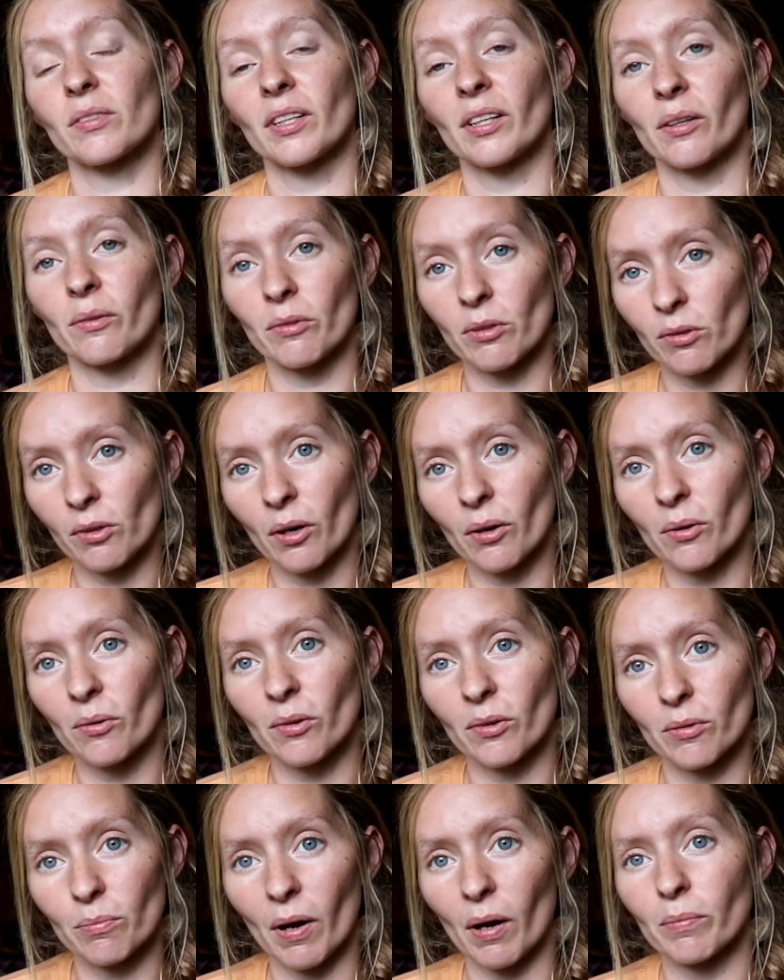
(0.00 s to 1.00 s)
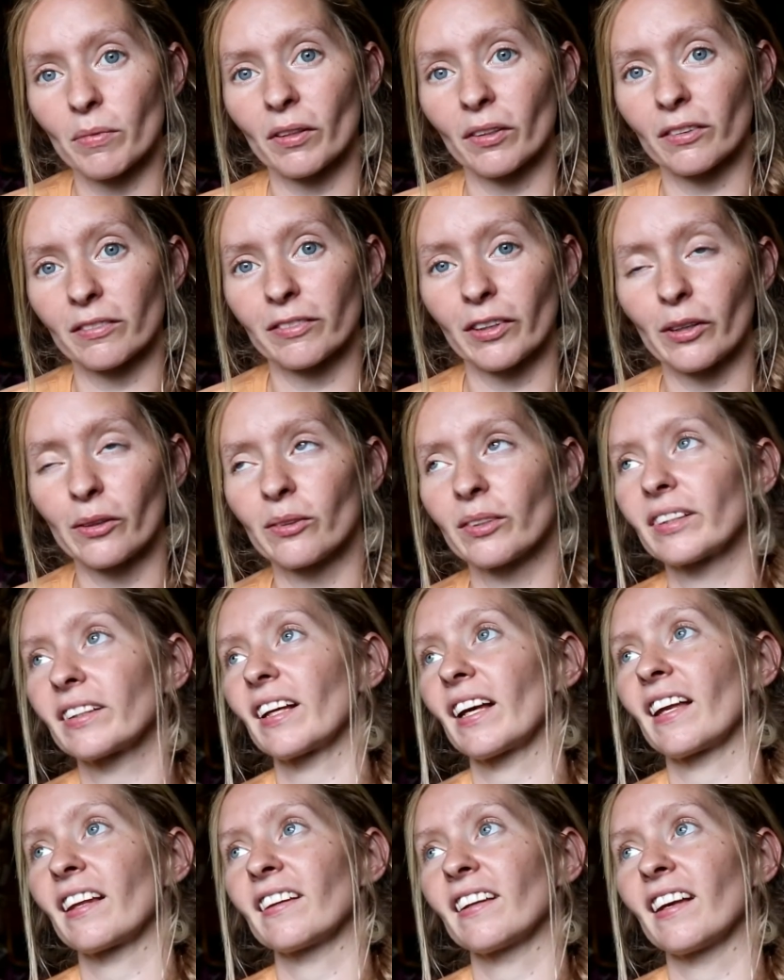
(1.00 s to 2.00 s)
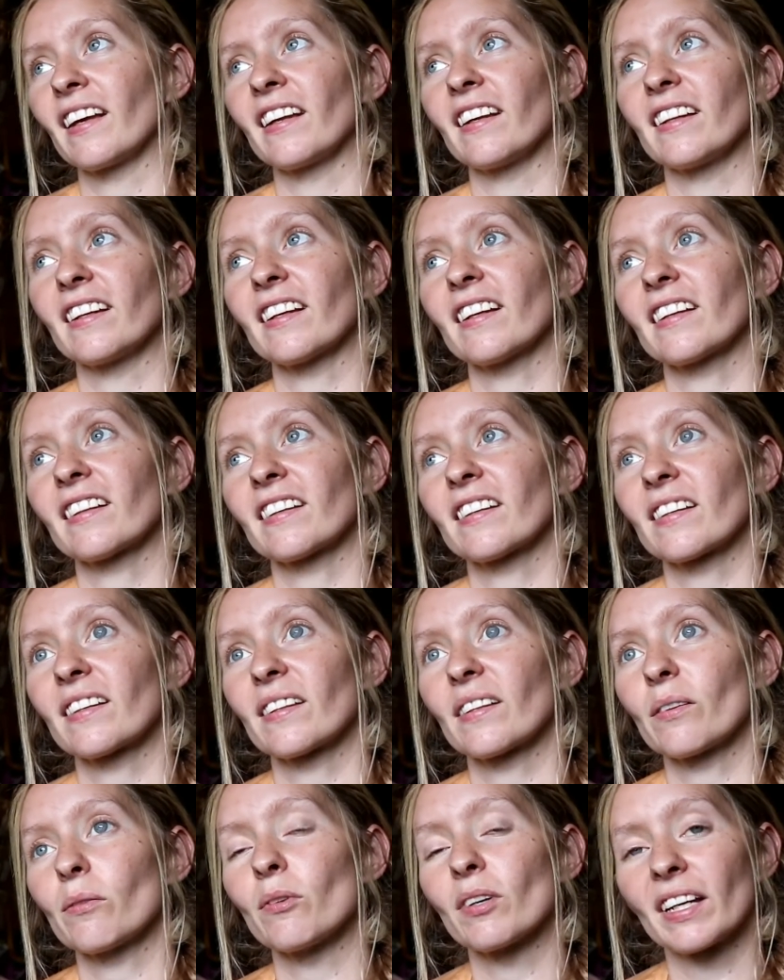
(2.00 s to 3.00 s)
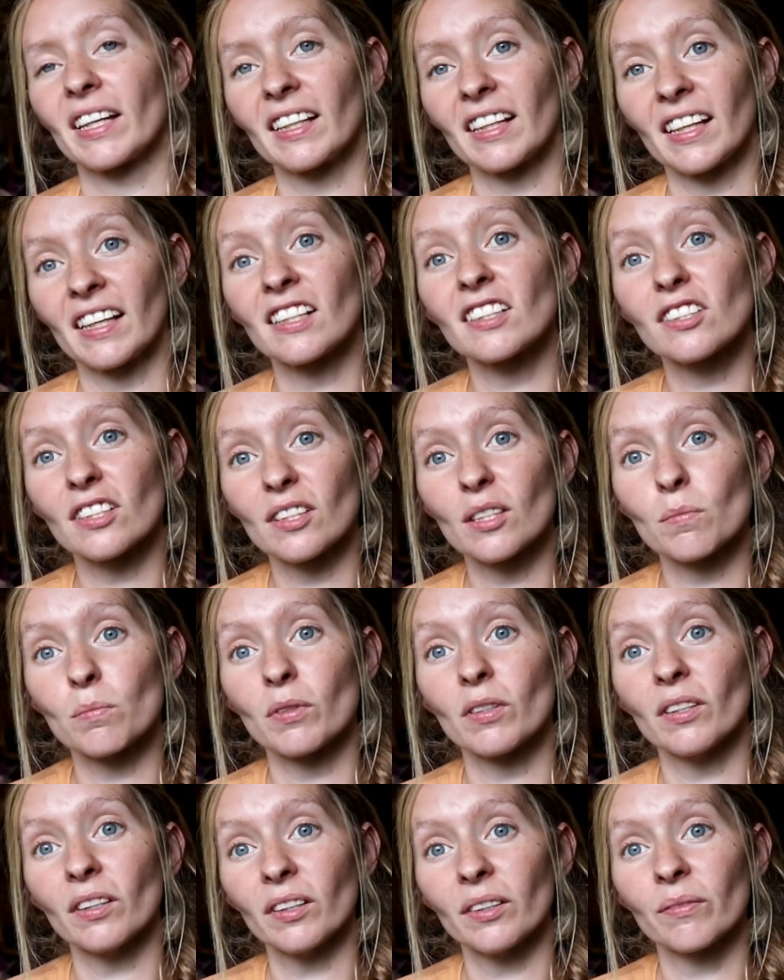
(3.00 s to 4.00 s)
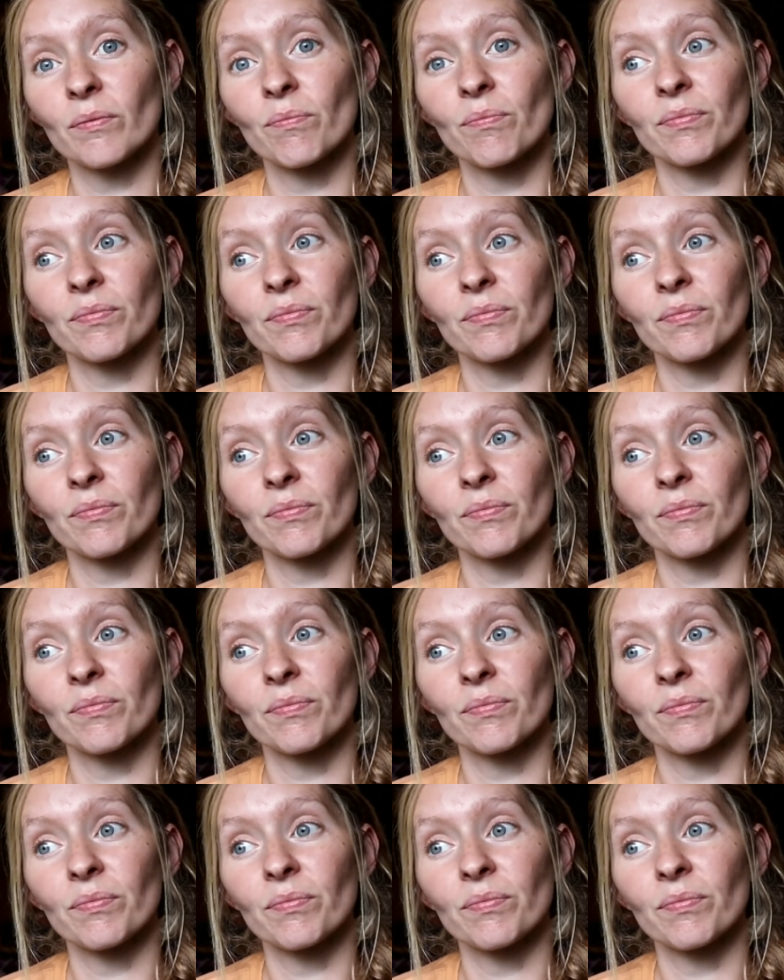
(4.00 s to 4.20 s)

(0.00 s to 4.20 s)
you know, we'll go with popular vote, and then we'll get into the book.